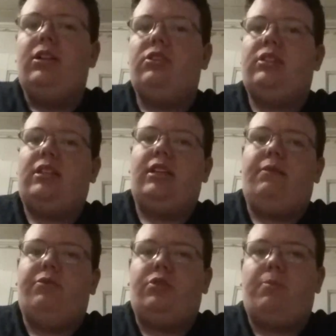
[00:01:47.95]
just in
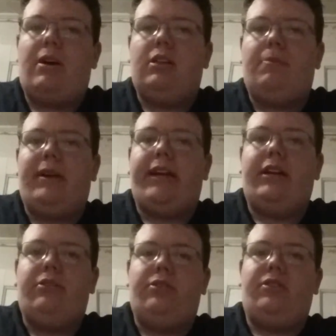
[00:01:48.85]
different spots back
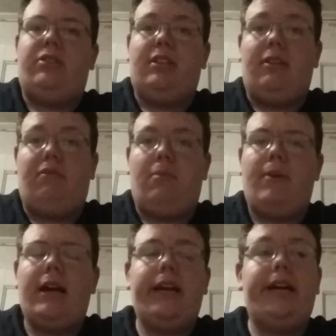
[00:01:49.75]
there just to see if they're
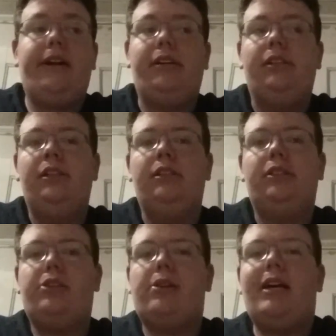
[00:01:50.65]
back there
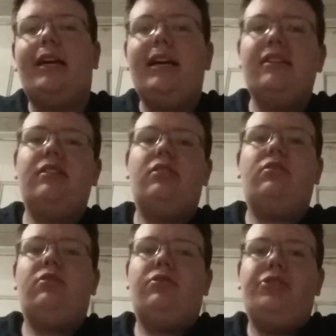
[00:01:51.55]
so yeah guys
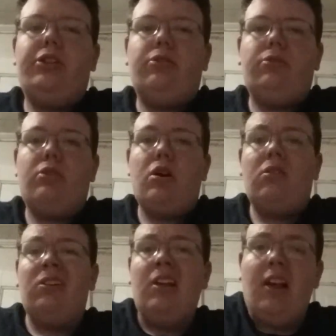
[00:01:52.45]
this is a general
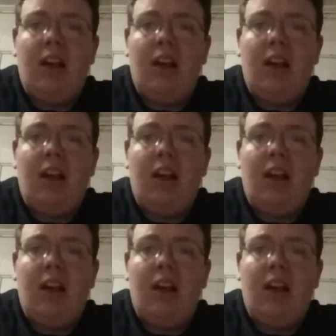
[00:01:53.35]
talk